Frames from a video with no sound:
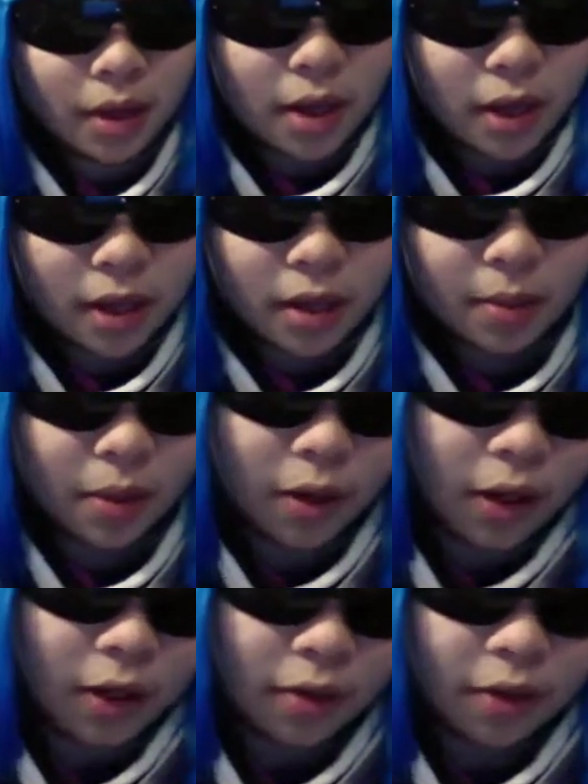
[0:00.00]
in the
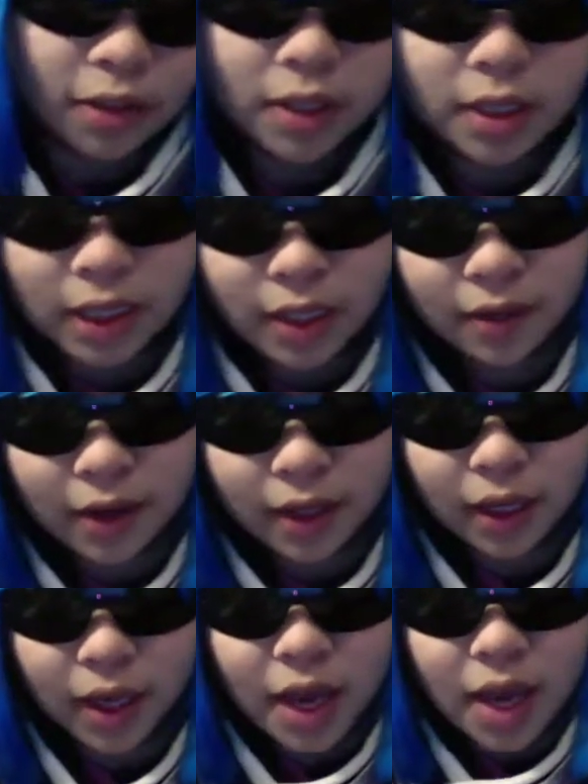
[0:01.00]
morning versus evening,